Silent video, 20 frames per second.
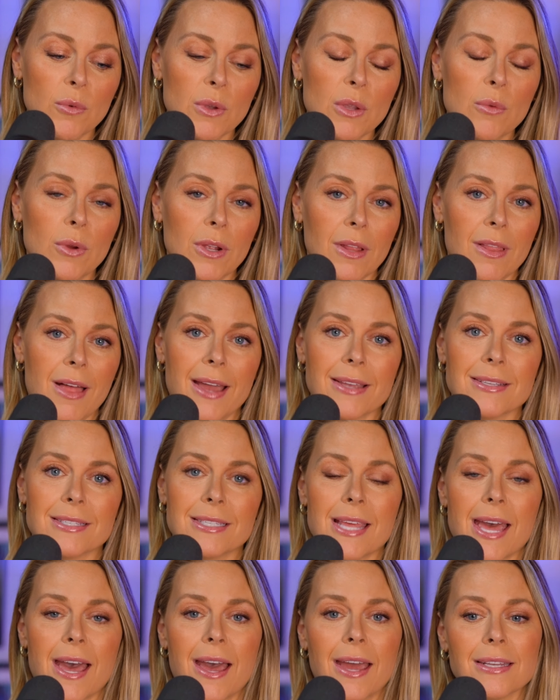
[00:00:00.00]
we realize
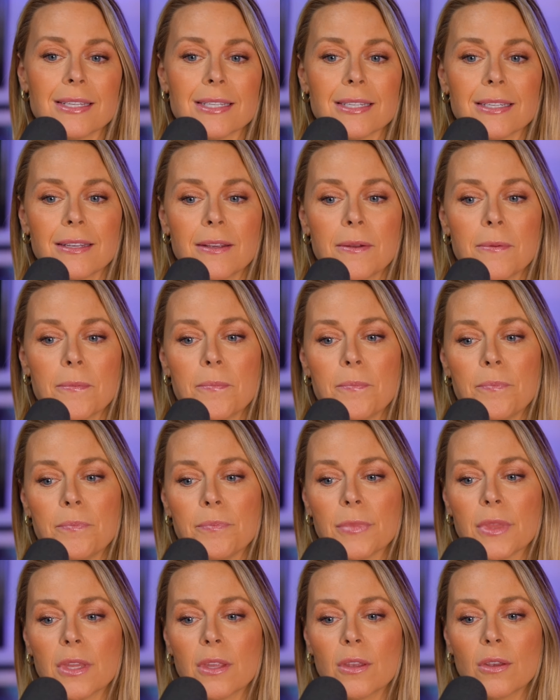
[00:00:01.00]
that
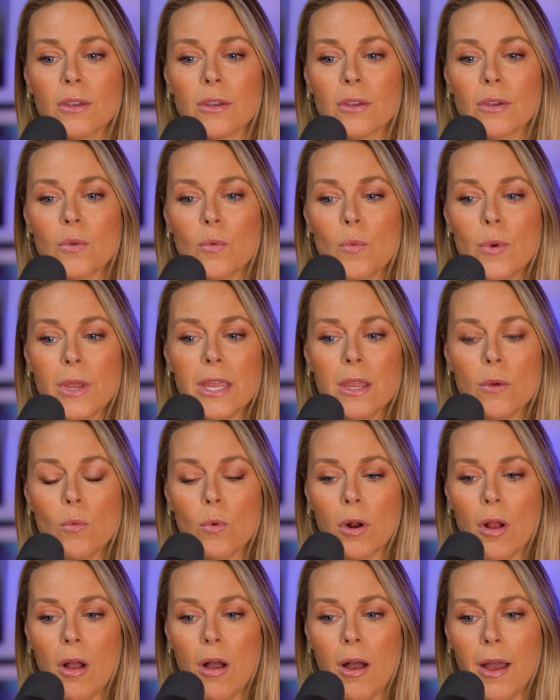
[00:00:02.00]
we
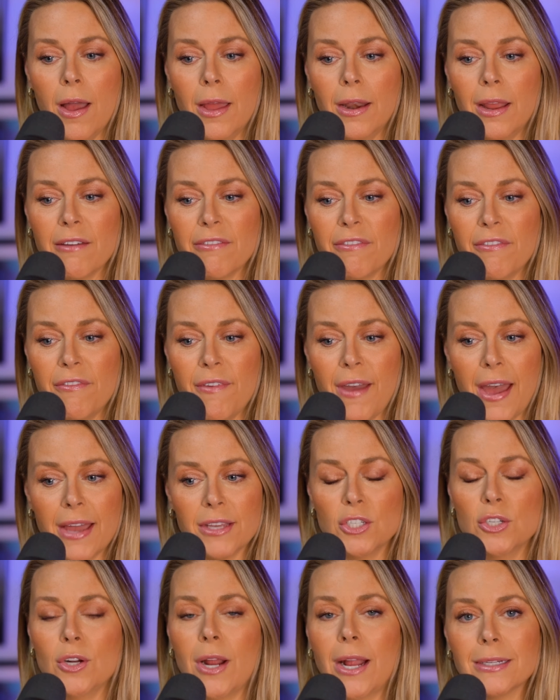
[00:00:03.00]
were on a
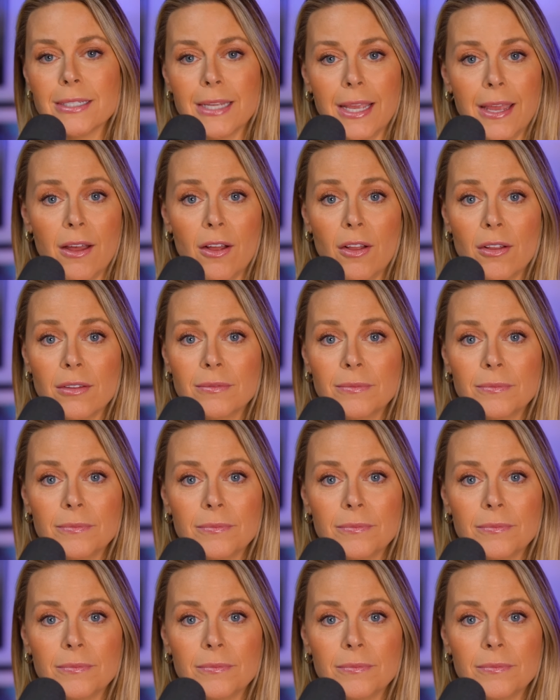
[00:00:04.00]
fast track to hell.